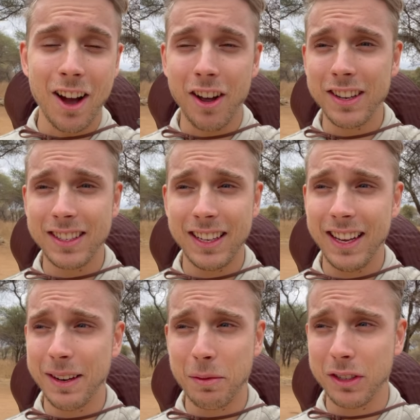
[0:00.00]

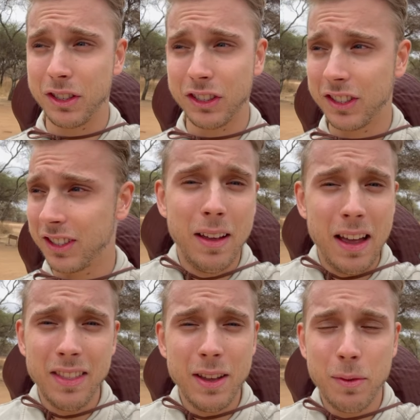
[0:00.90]
Honestly, it was just,
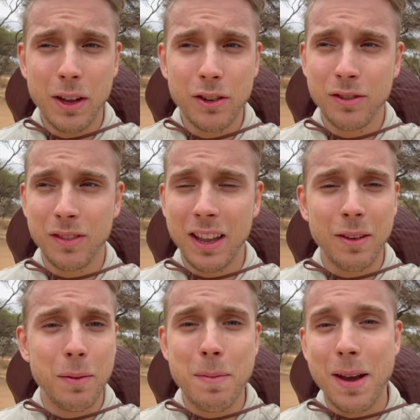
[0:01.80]
I think we couldn't think
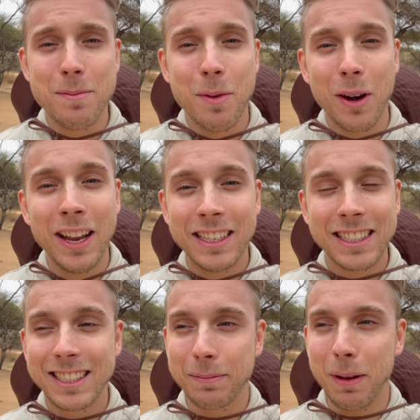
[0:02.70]
of a better morning to
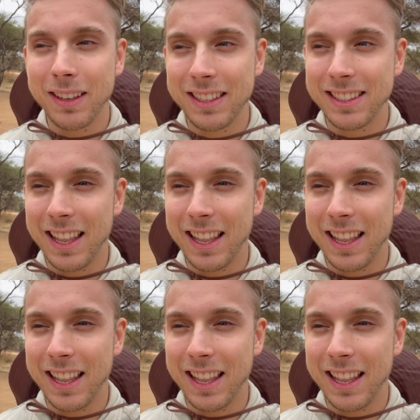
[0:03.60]
spot these